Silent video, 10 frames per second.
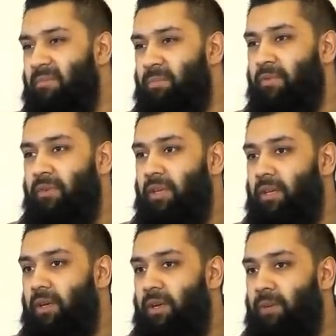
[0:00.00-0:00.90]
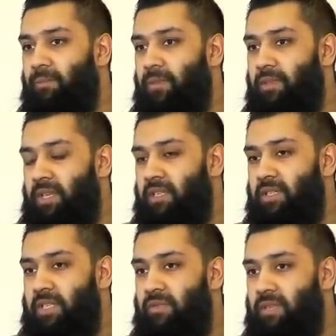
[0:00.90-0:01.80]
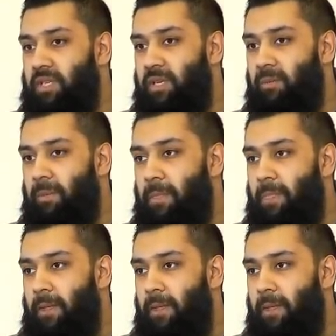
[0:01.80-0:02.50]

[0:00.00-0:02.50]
Empathy, sensitivity,